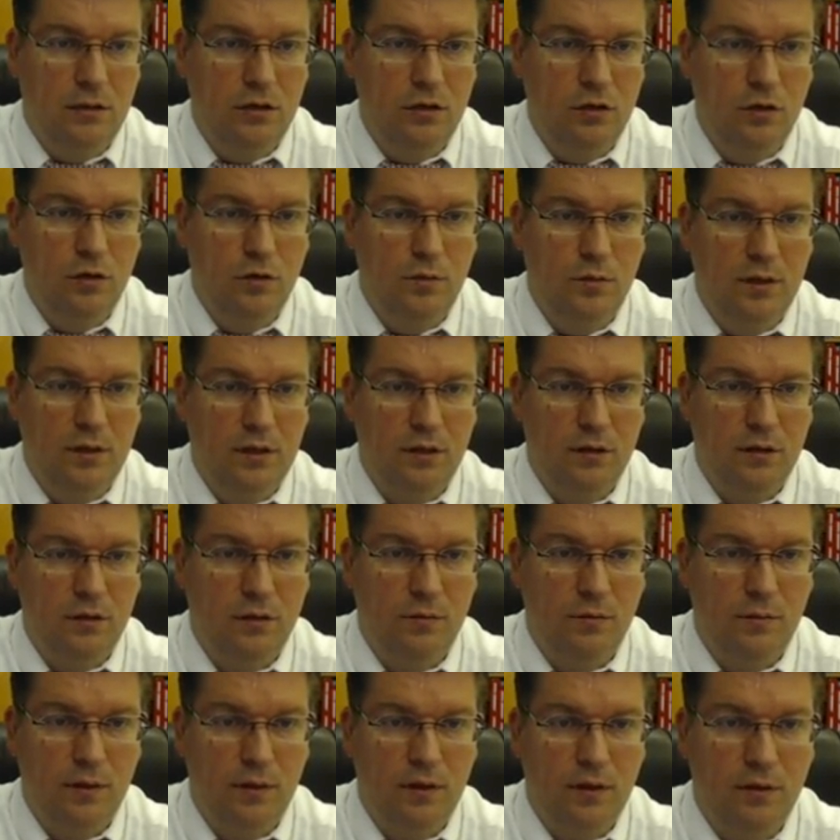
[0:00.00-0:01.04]
Cubic
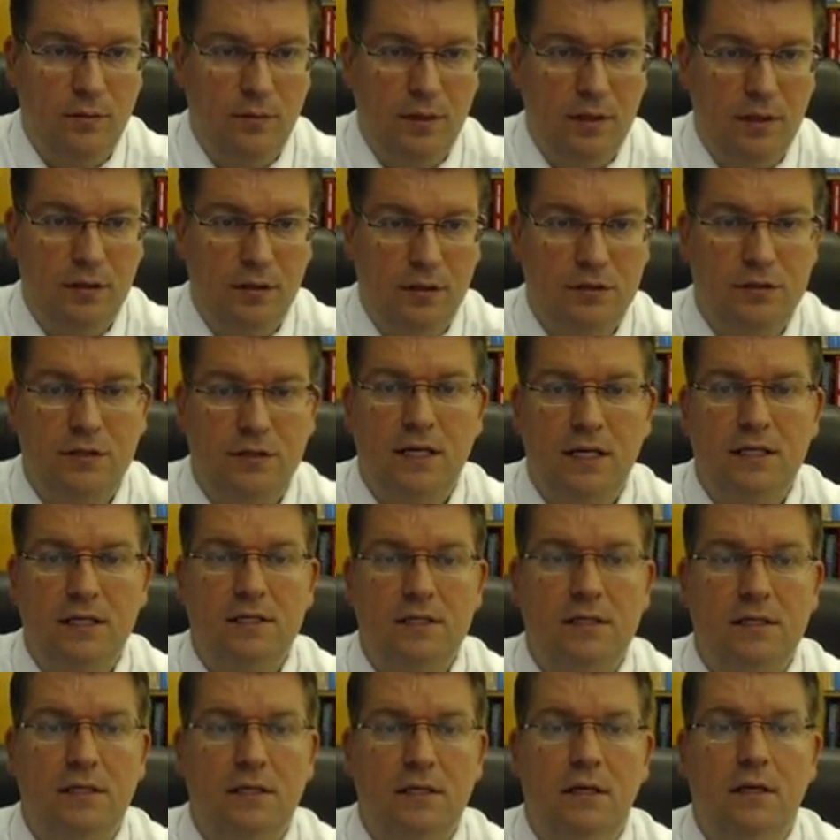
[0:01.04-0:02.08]
millimeters. So
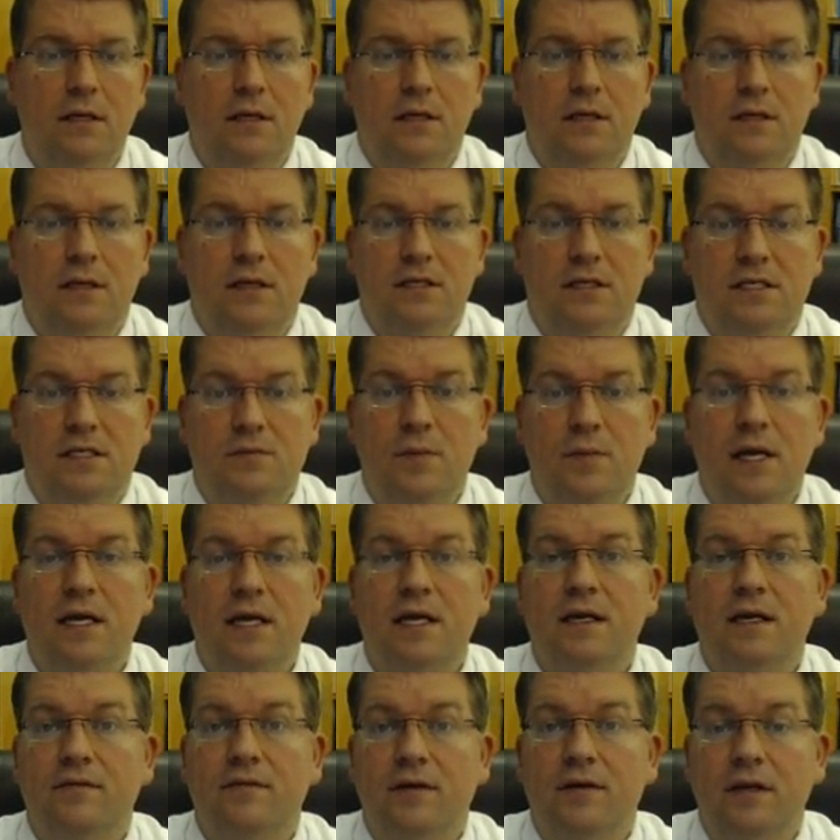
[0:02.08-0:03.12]
this is my
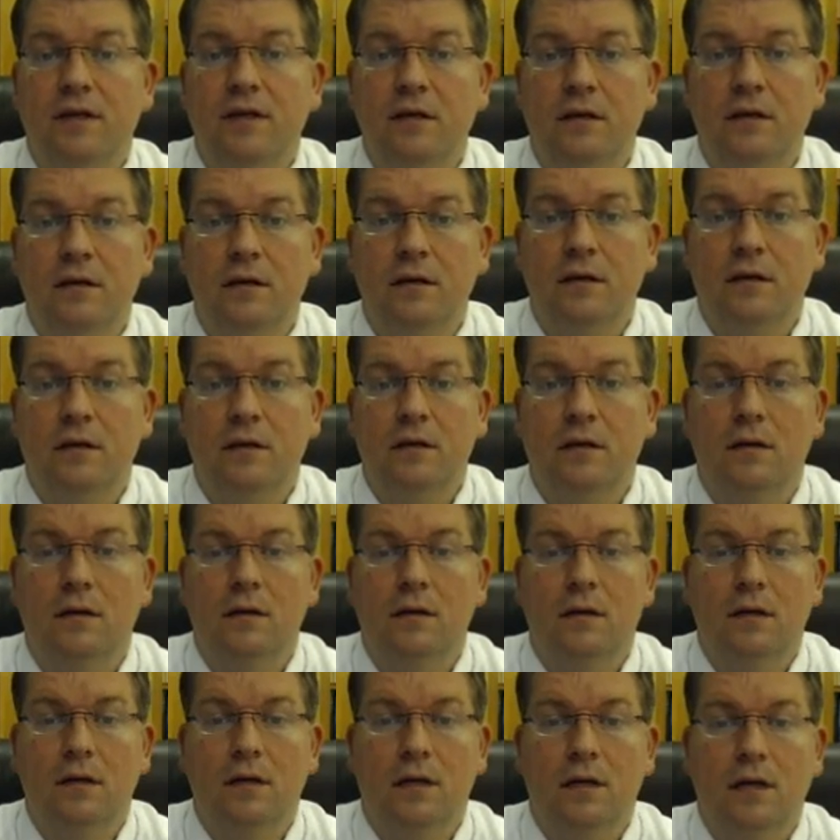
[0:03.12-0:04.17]
given,
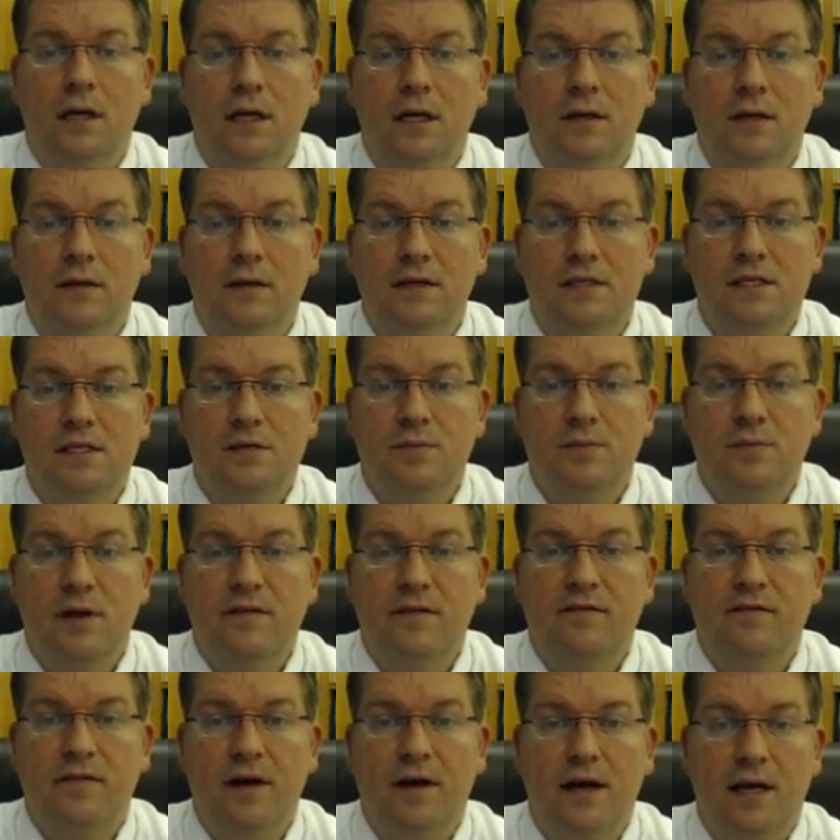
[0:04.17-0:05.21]
and this is my
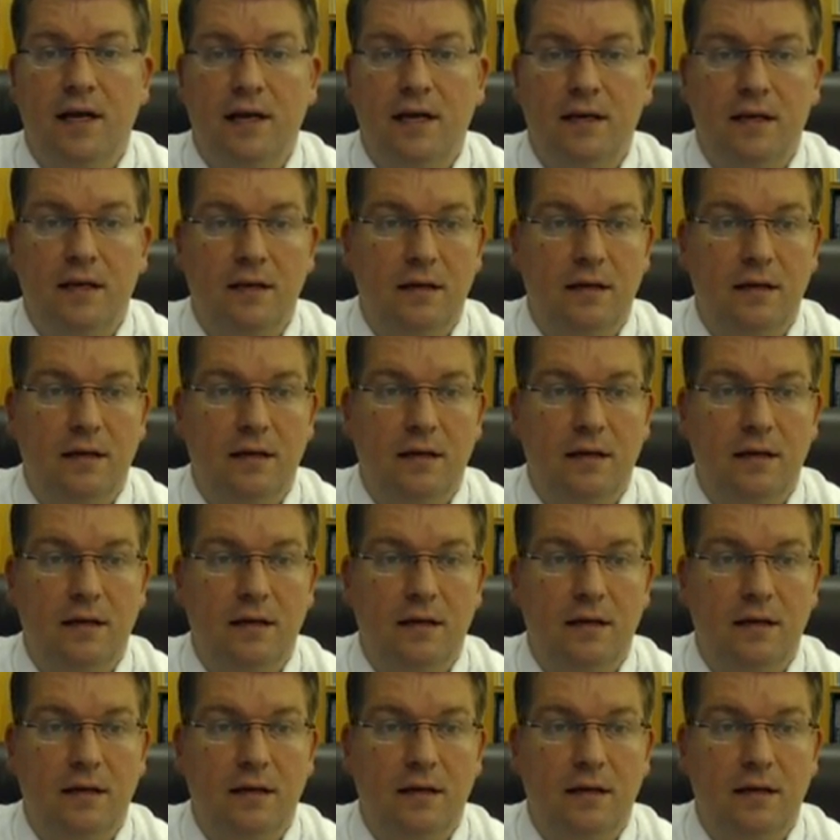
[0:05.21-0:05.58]
find.